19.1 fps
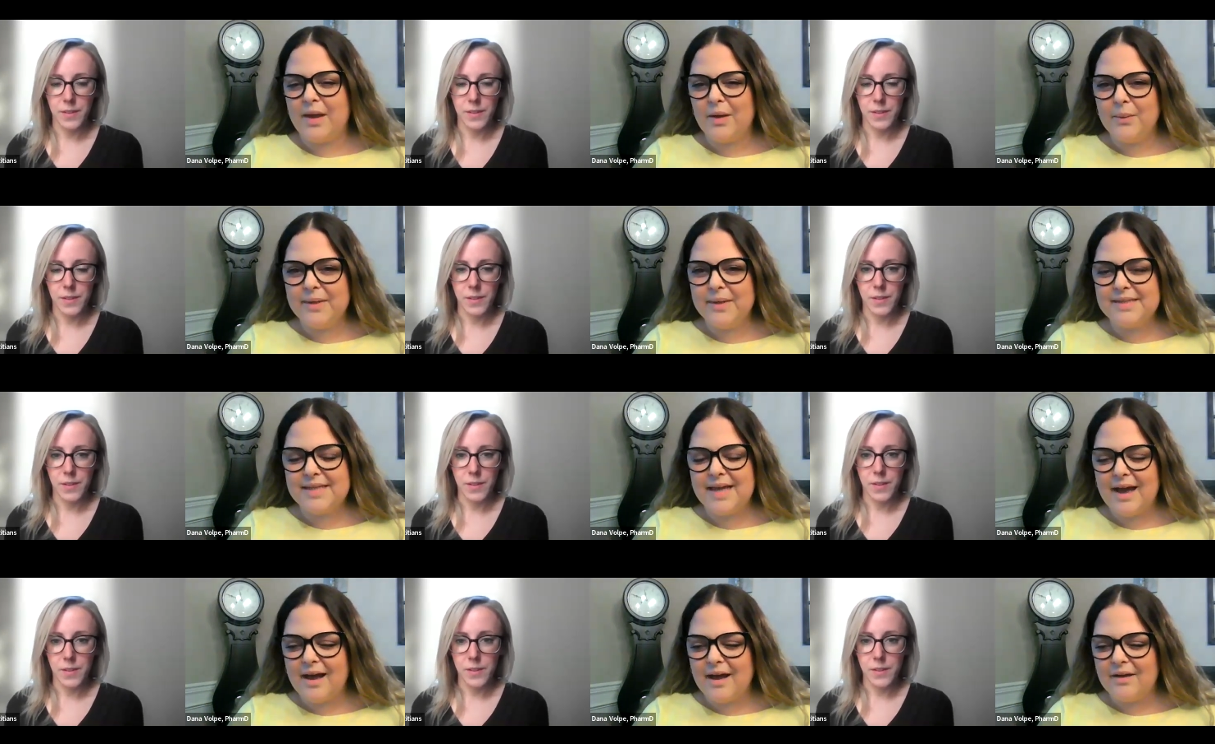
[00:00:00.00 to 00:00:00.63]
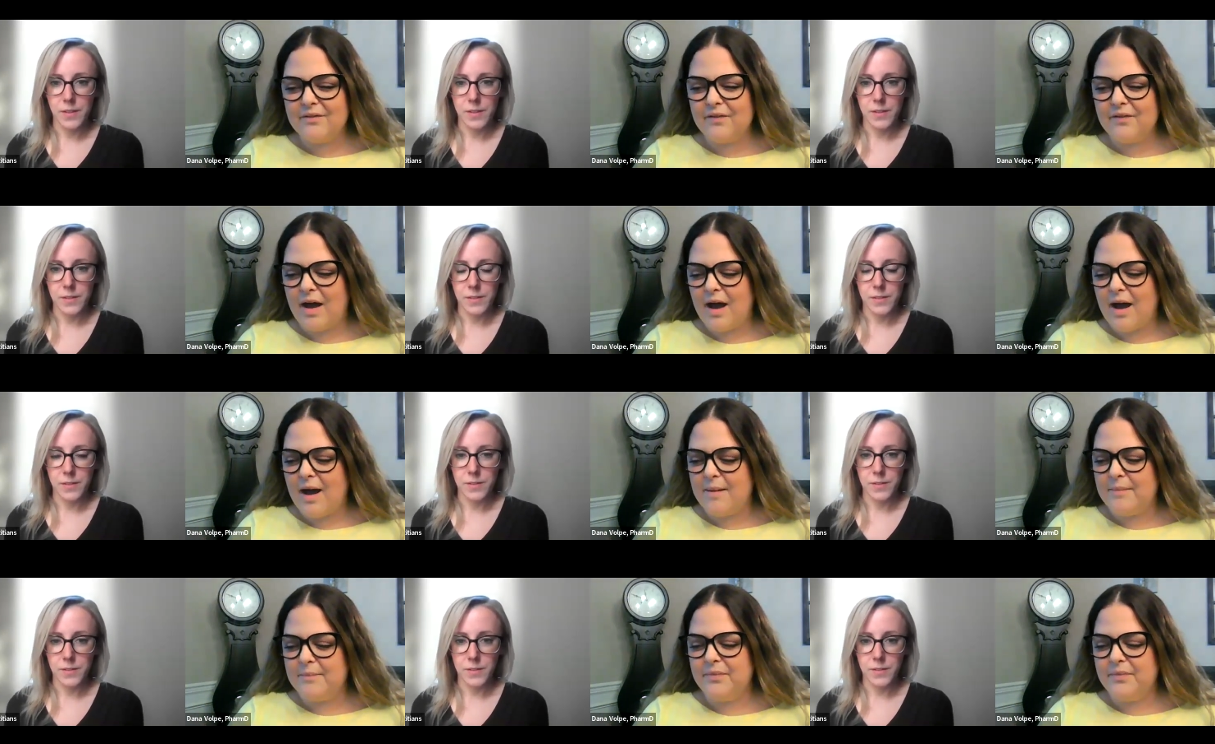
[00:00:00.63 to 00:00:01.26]
Speaker 1: So I always have
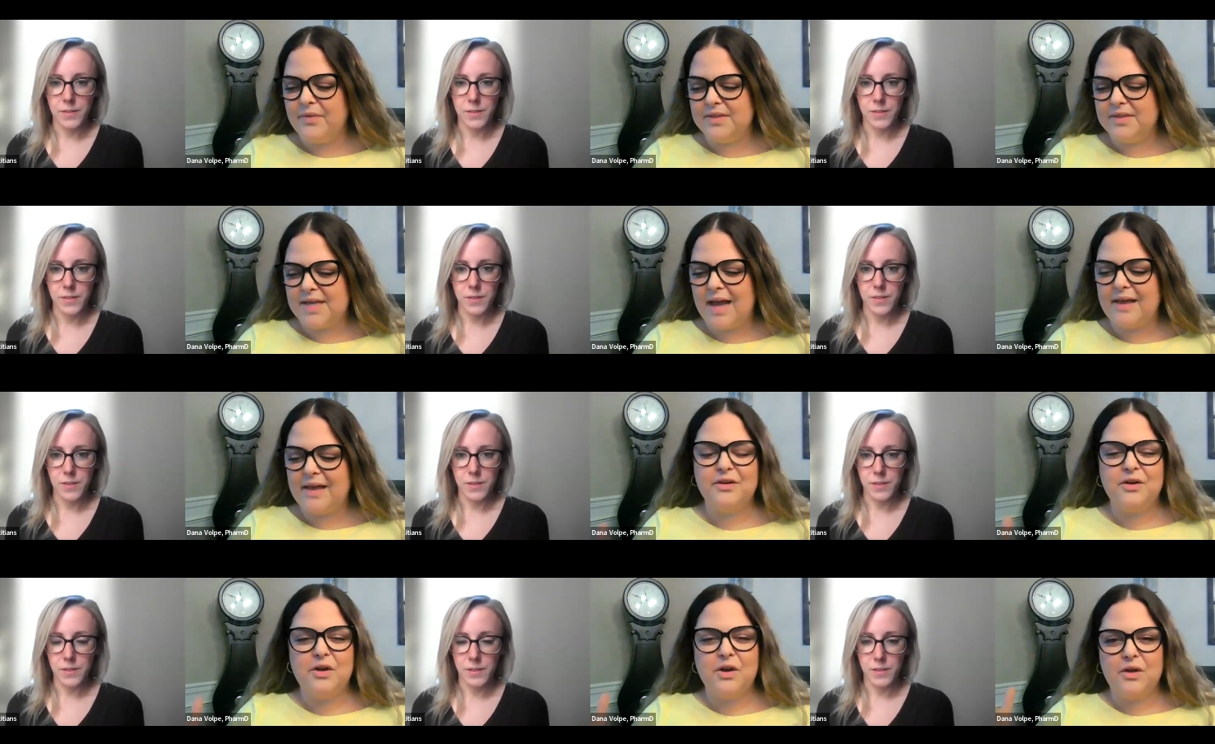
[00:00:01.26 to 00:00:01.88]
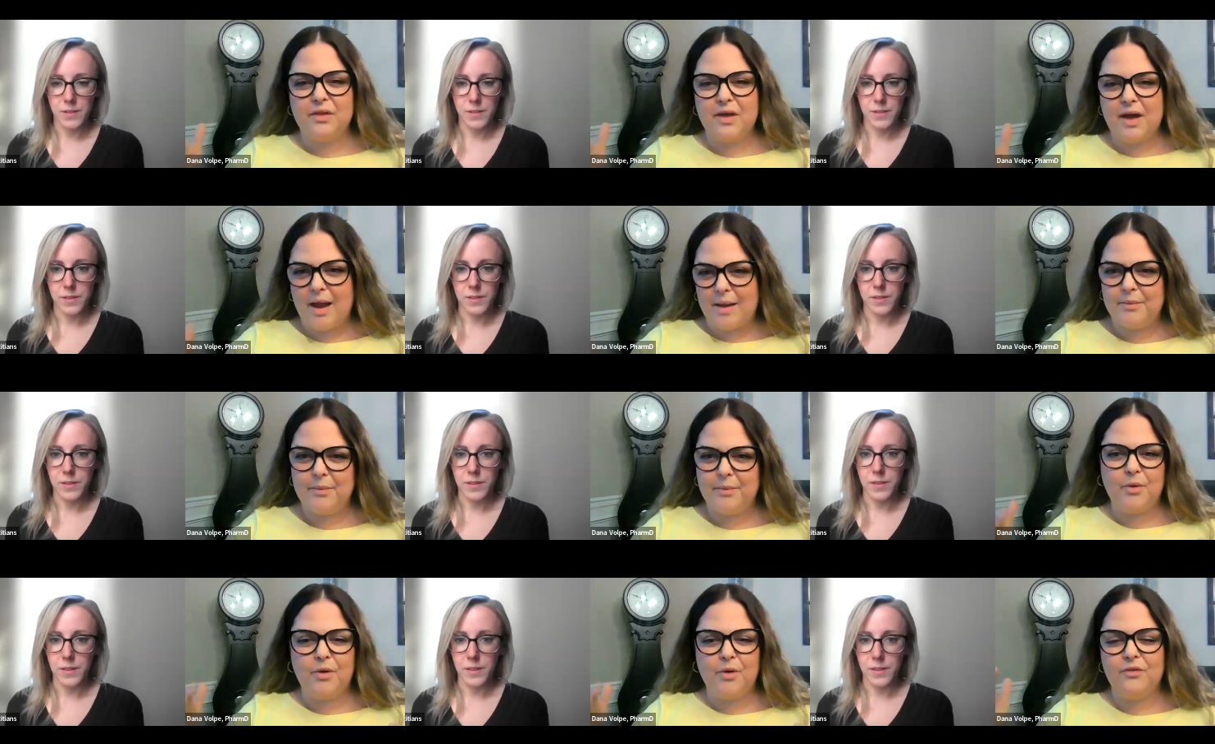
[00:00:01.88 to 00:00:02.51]
um, the Tylenol, the
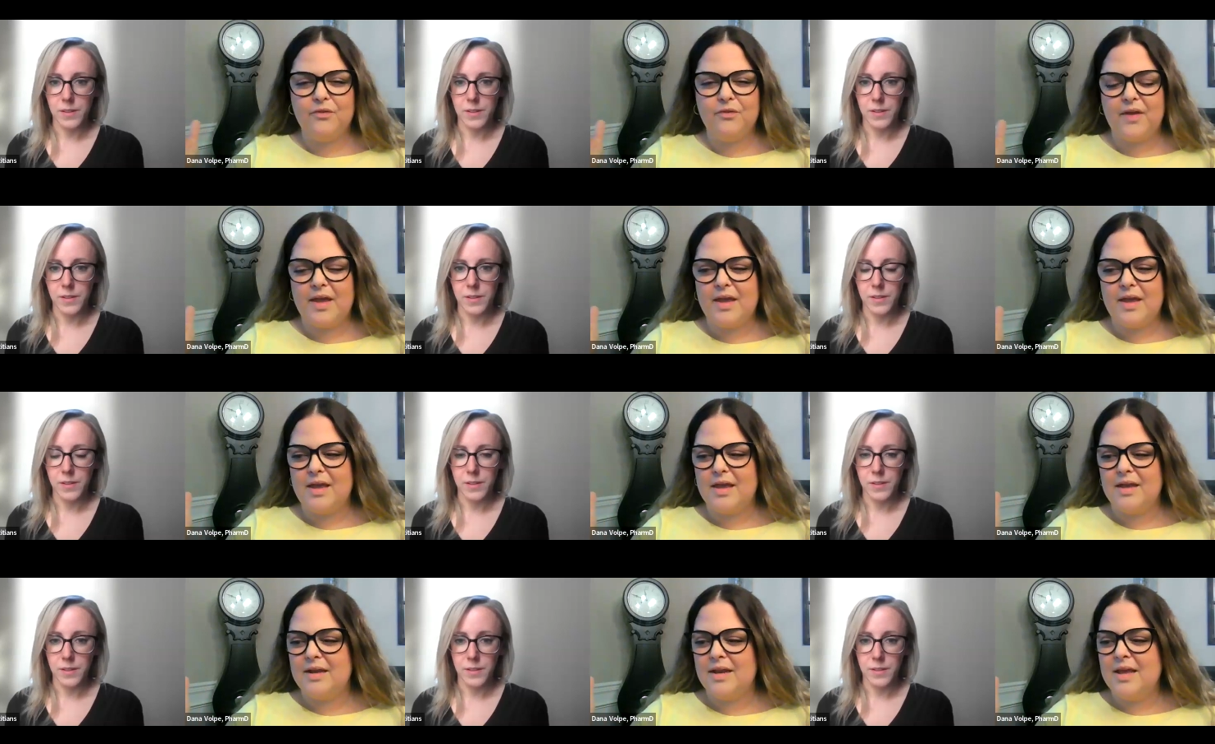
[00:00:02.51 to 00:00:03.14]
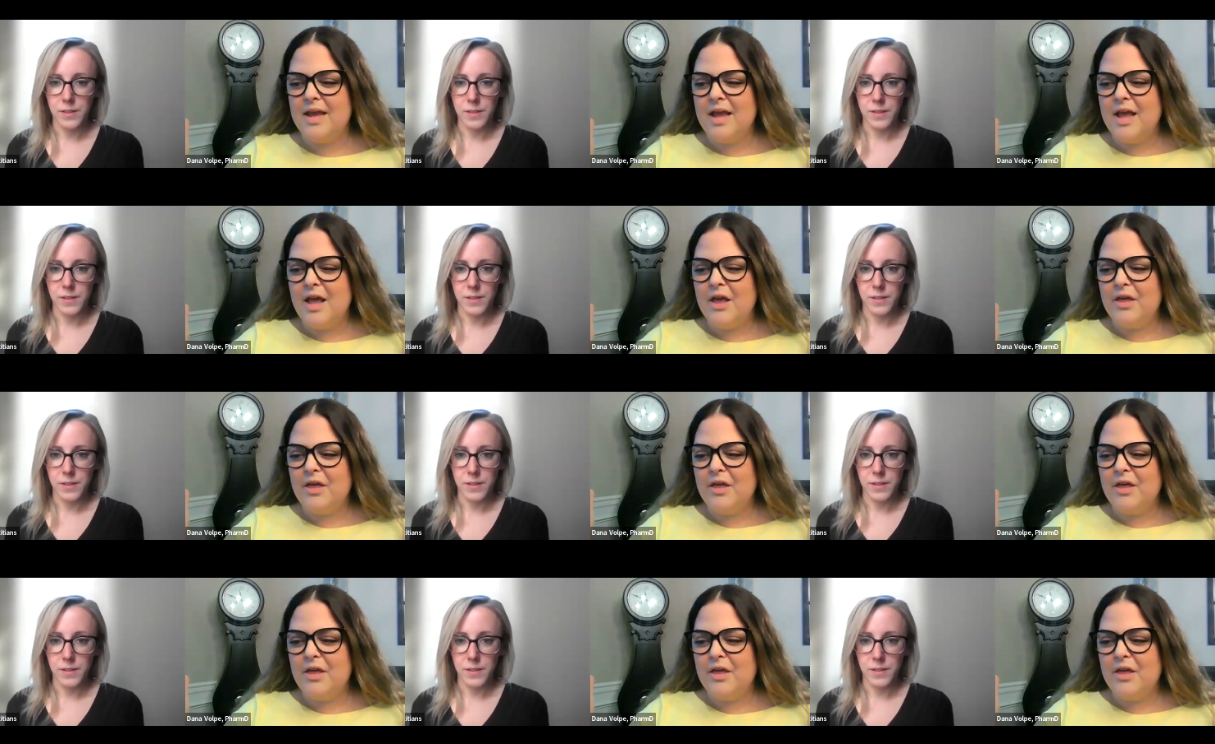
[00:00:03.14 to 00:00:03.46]
ibuprofen,